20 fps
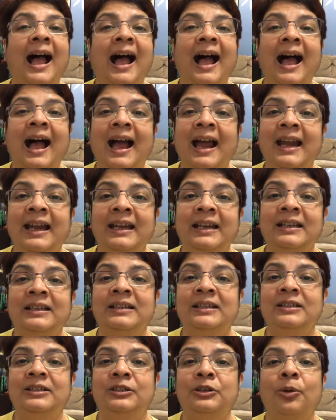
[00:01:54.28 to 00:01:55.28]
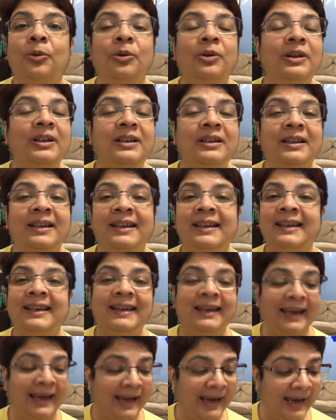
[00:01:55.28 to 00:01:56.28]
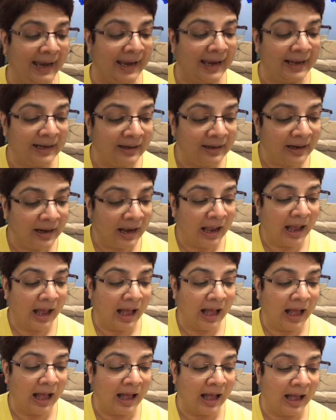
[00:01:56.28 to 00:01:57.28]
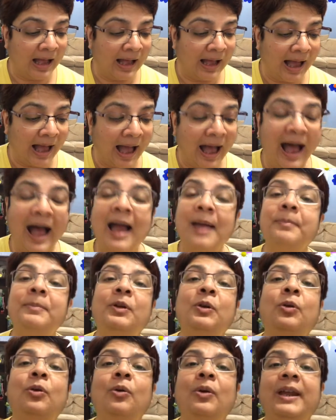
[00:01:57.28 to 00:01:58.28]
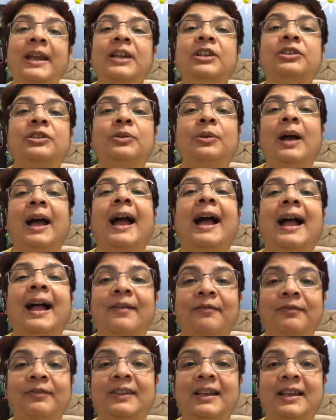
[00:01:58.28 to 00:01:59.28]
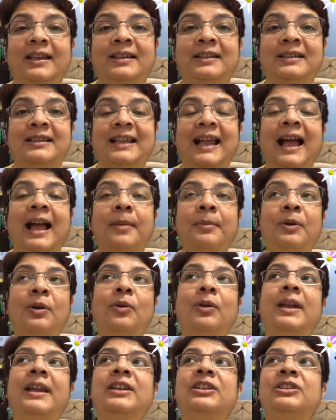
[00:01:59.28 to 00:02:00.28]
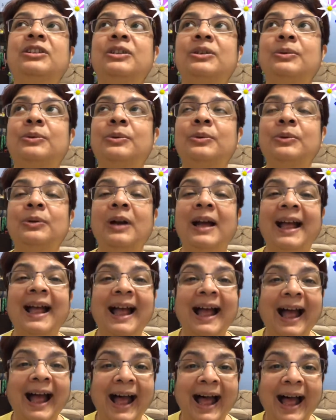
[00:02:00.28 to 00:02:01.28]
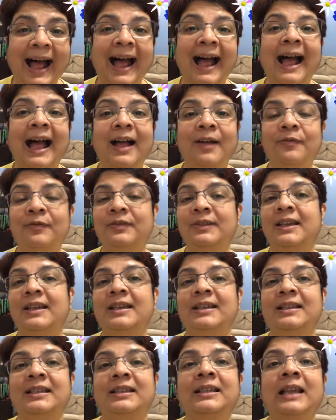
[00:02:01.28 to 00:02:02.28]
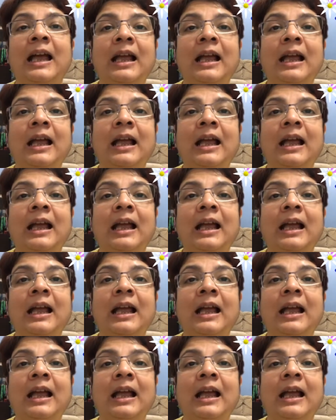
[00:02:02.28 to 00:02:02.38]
I don't care, I'm going to have this. I'm going to have this.